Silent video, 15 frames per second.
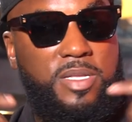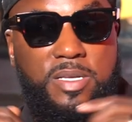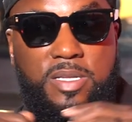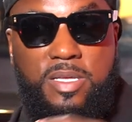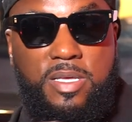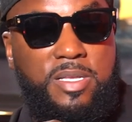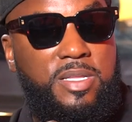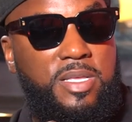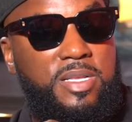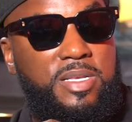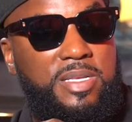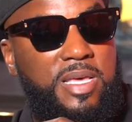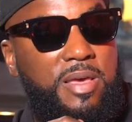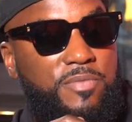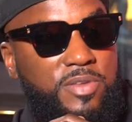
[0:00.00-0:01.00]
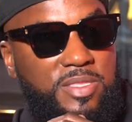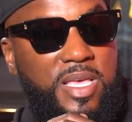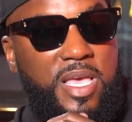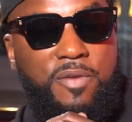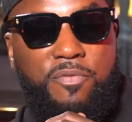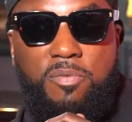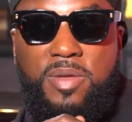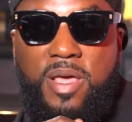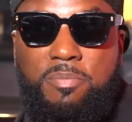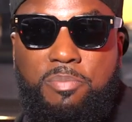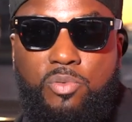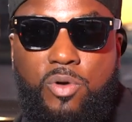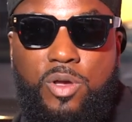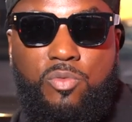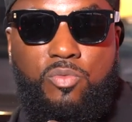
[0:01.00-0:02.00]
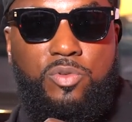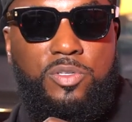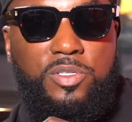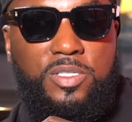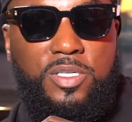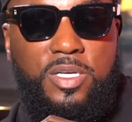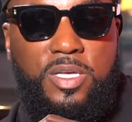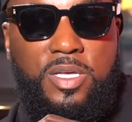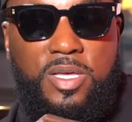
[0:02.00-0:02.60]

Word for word: And, and and everything from that point was